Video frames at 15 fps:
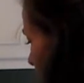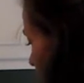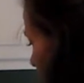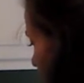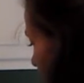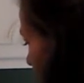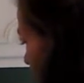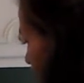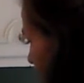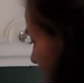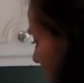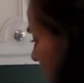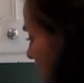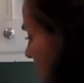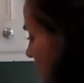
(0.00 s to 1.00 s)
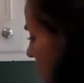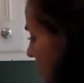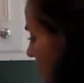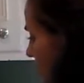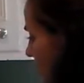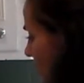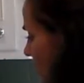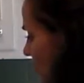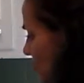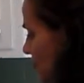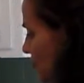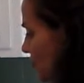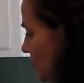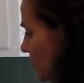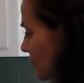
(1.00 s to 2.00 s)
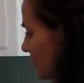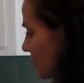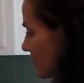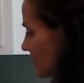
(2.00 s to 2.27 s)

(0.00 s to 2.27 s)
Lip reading: see all the yeast getting stirred up?